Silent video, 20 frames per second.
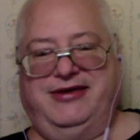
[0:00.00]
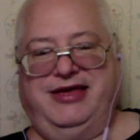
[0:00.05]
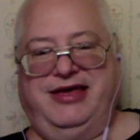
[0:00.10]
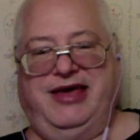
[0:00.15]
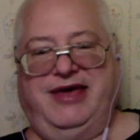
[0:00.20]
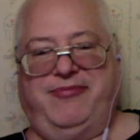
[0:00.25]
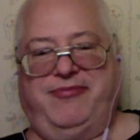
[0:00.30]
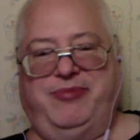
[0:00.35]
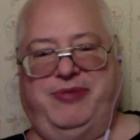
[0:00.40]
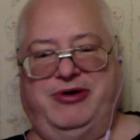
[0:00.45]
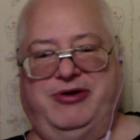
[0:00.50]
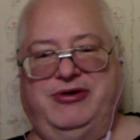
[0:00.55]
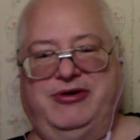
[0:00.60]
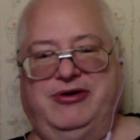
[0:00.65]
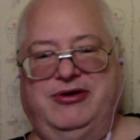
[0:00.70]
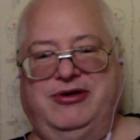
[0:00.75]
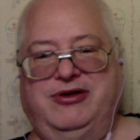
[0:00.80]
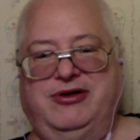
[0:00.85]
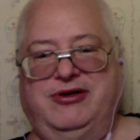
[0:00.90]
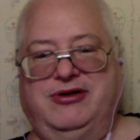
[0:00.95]
F Bill.
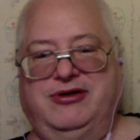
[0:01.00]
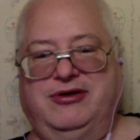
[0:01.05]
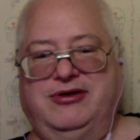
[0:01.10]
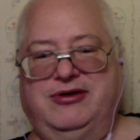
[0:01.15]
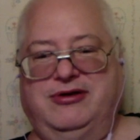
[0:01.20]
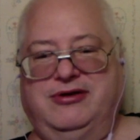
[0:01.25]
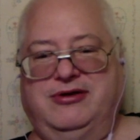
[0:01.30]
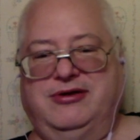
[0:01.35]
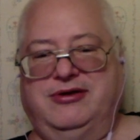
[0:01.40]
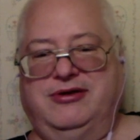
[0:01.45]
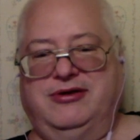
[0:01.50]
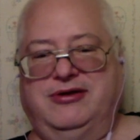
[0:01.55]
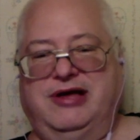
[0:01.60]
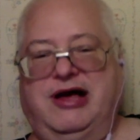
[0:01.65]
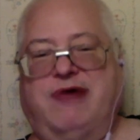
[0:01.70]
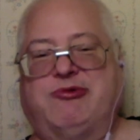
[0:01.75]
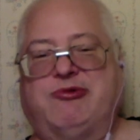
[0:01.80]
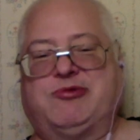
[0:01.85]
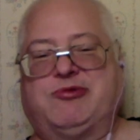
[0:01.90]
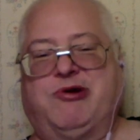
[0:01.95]

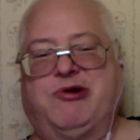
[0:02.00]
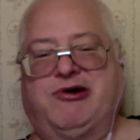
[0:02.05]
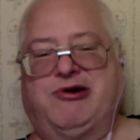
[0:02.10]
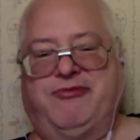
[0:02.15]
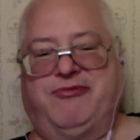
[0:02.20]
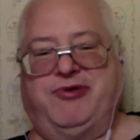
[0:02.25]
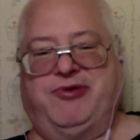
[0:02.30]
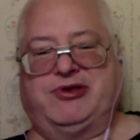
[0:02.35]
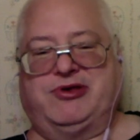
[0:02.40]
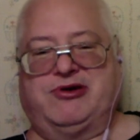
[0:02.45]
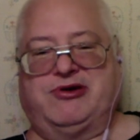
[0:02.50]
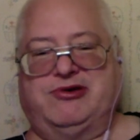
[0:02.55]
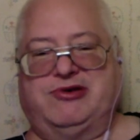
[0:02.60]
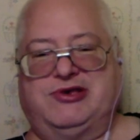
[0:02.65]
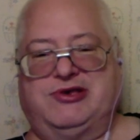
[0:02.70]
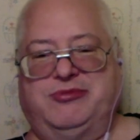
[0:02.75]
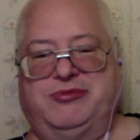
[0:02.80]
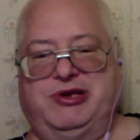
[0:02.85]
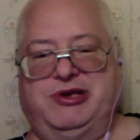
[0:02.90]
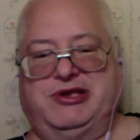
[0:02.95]
I was wondering if it was going to
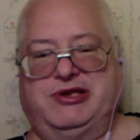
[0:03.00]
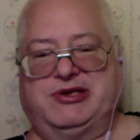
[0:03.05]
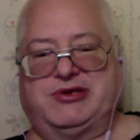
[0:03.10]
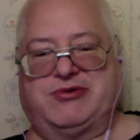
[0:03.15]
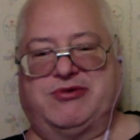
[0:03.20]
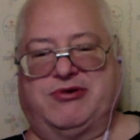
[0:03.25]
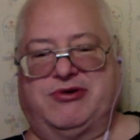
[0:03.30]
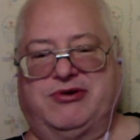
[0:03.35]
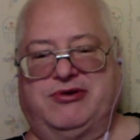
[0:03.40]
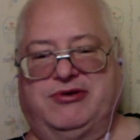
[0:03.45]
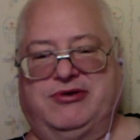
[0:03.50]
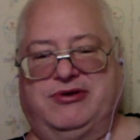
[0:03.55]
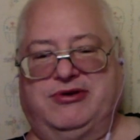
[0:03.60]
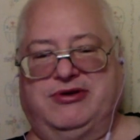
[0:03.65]
still be discordant.